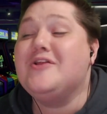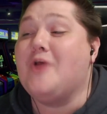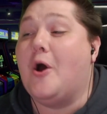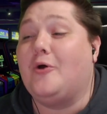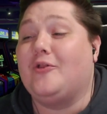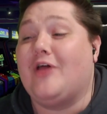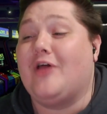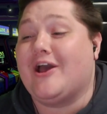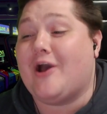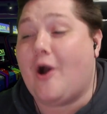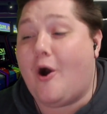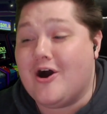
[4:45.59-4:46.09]
no,
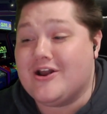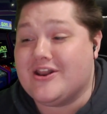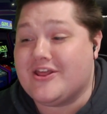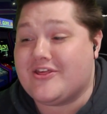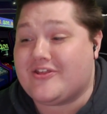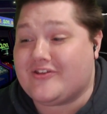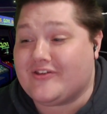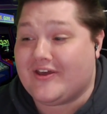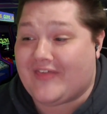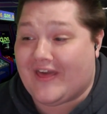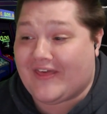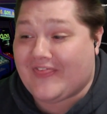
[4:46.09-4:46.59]
like
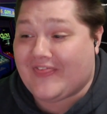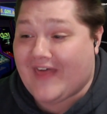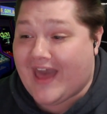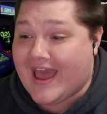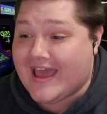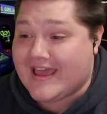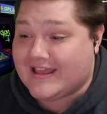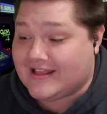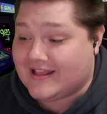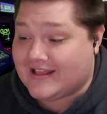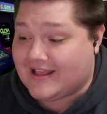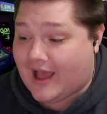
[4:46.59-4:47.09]
honestly, like that.
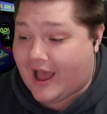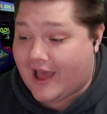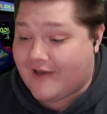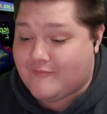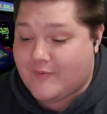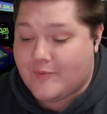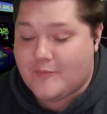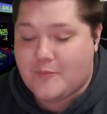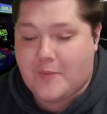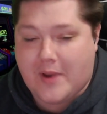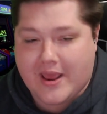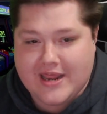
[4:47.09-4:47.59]
I've
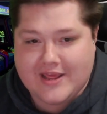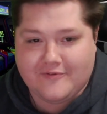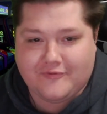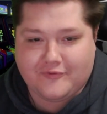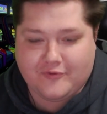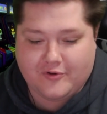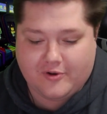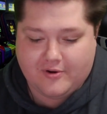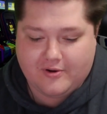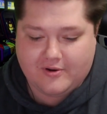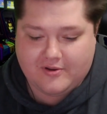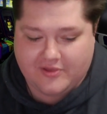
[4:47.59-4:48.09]
been waiting
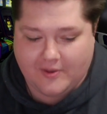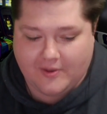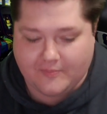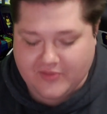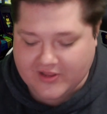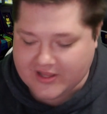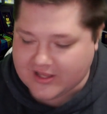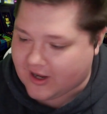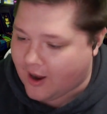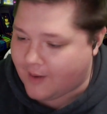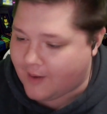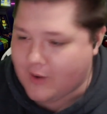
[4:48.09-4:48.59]
for something
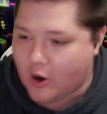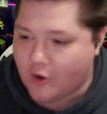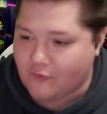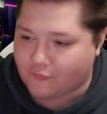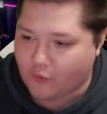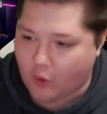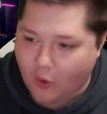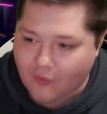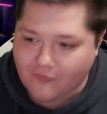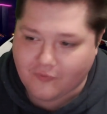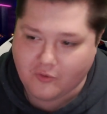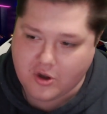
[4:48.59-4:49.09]
to come out for
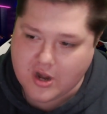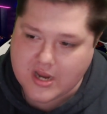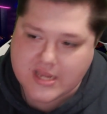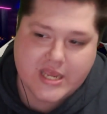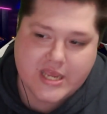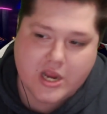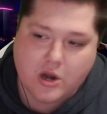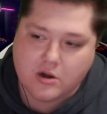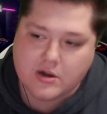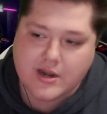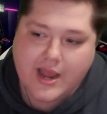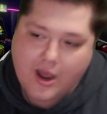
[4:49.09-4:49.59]
over a
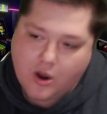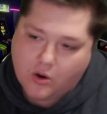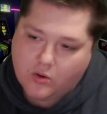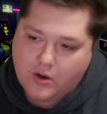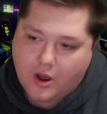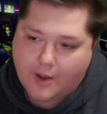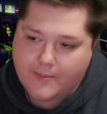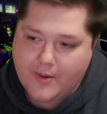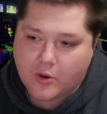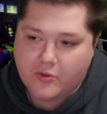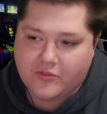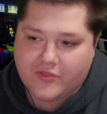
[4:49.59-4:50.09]
year now
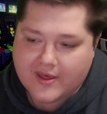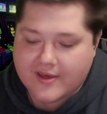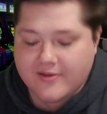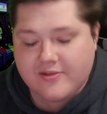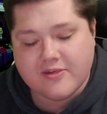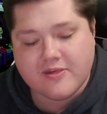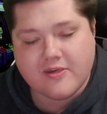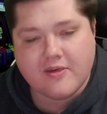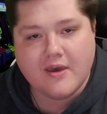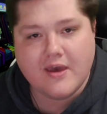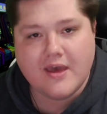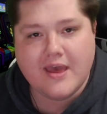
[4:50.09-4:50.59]
about
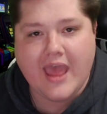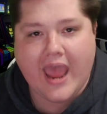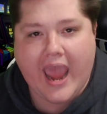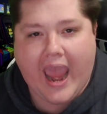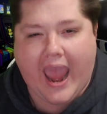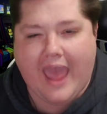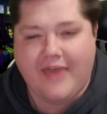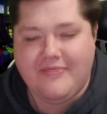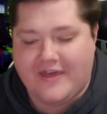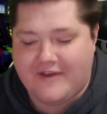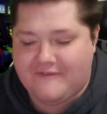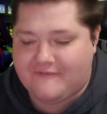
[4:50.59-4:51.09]
this,
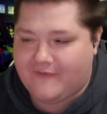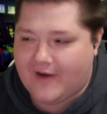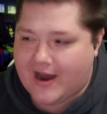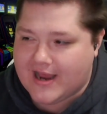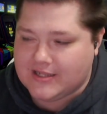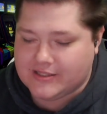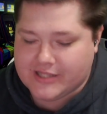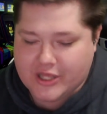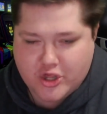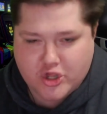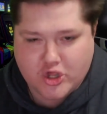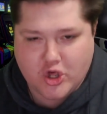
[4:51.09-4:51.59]
and they
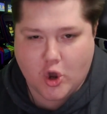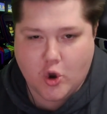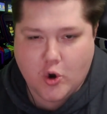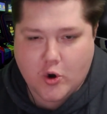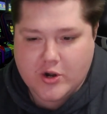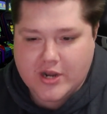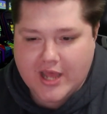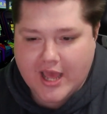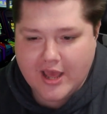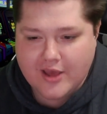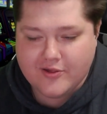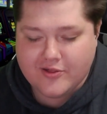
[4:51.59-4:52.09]
finally
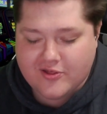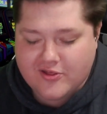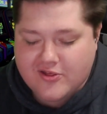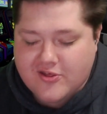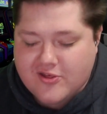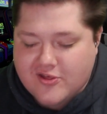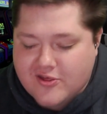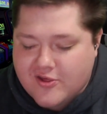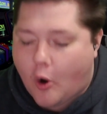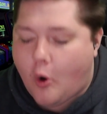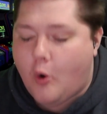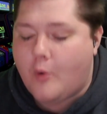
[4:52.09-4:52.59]
showed
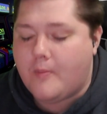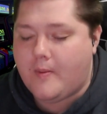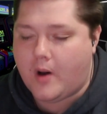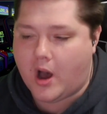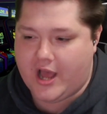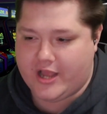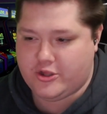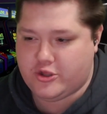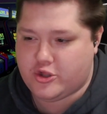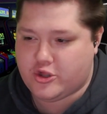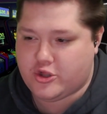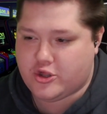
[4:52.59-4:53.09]
so
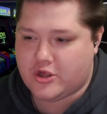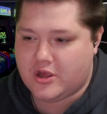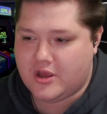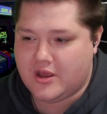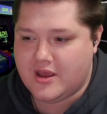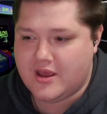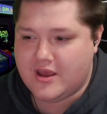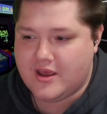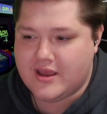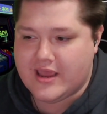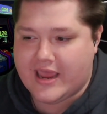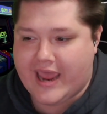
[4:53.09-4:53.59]
much.
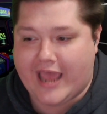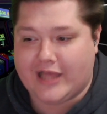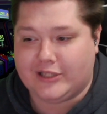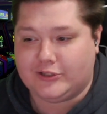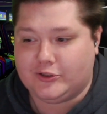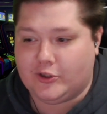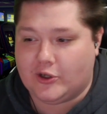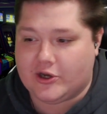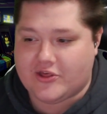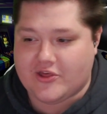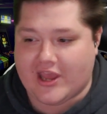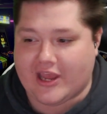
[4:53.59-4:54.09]
It
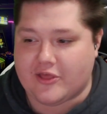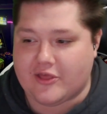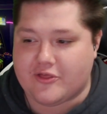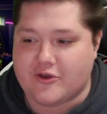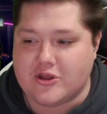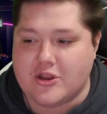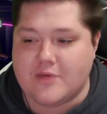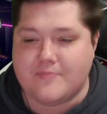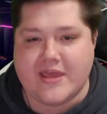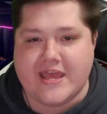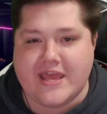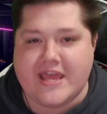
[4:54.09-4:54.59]
looks like it's
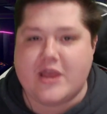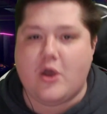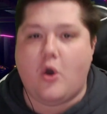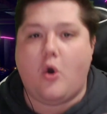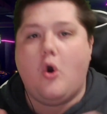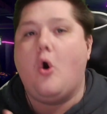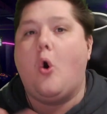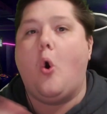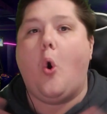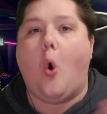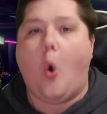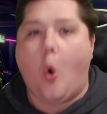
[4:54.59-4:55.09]
gonna be
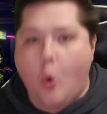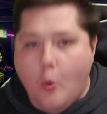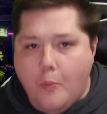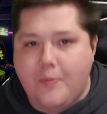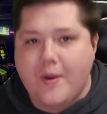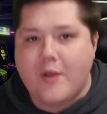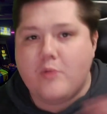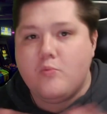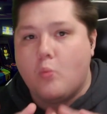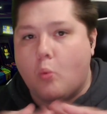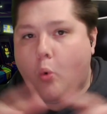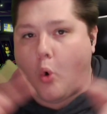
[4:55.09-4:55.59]

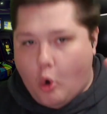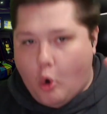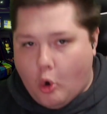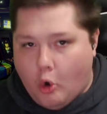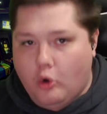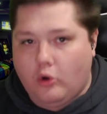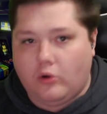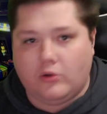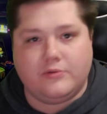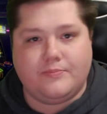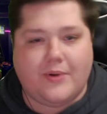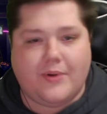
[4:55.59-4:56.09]
open
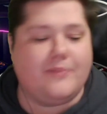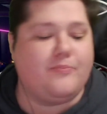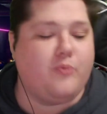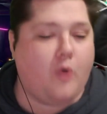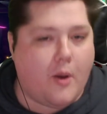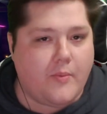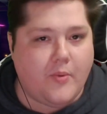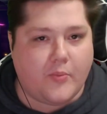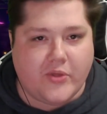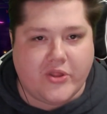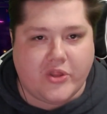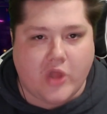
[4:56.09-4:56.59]
world, but
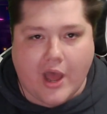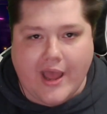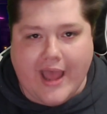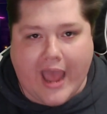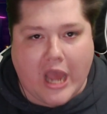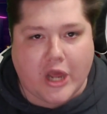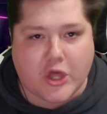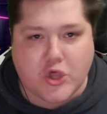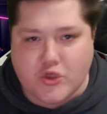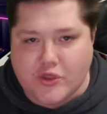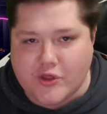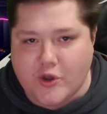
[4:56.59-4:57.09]
probably not
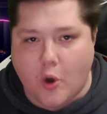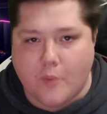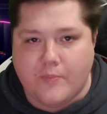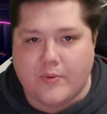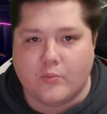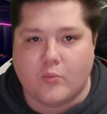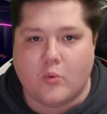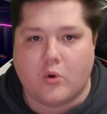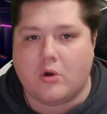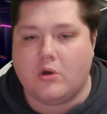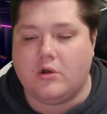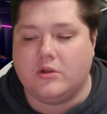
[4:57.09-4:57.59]
actually open
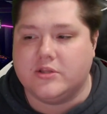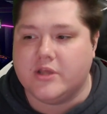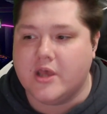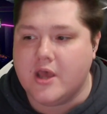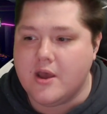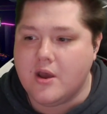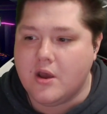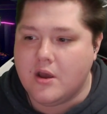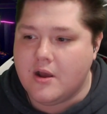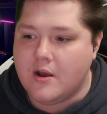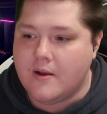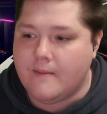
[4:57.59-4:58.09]
world.
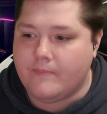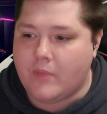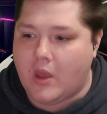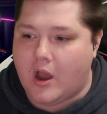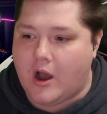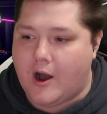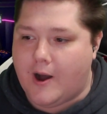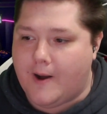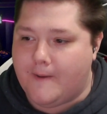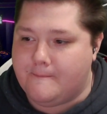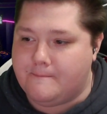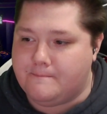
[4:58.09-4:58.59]

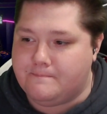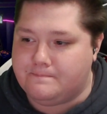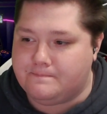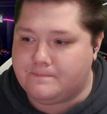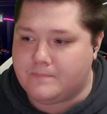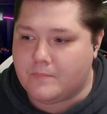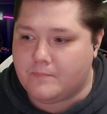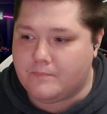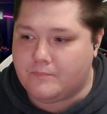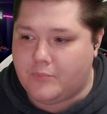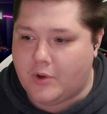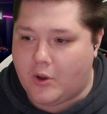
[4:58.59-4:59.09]
Um,
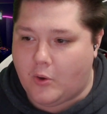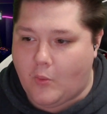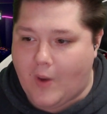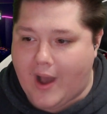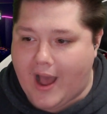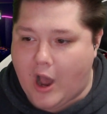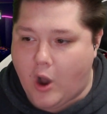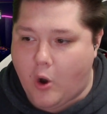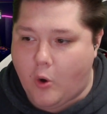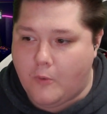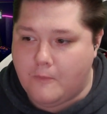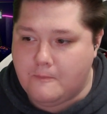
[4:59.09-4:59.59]
but
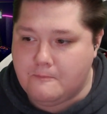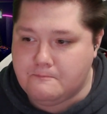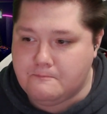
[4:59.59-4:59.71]
wow,